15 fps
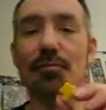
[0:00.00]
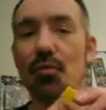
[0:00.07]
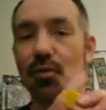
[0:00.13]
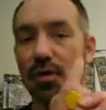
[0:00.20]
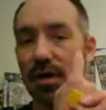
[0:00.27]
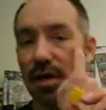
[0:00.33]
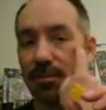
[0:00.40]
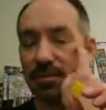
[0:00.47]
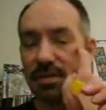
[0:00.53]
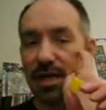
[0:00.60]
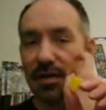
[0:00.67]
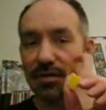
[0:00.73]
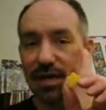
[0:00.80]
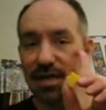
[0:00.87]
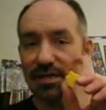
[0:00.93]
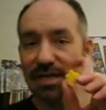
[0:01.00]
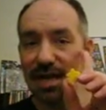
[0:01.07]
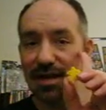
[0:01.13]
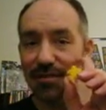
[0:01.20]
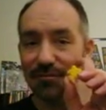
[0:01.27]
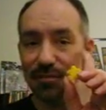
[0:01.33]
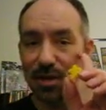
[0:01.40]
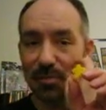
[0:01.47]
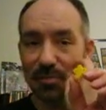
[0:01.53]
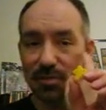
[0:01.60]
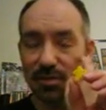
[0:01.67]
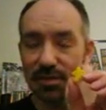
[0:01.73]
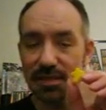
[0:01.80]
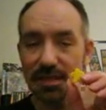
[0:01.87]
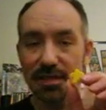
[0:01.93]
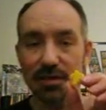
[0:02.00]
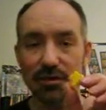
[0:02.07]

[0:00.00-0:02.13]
board games nowadays have meeples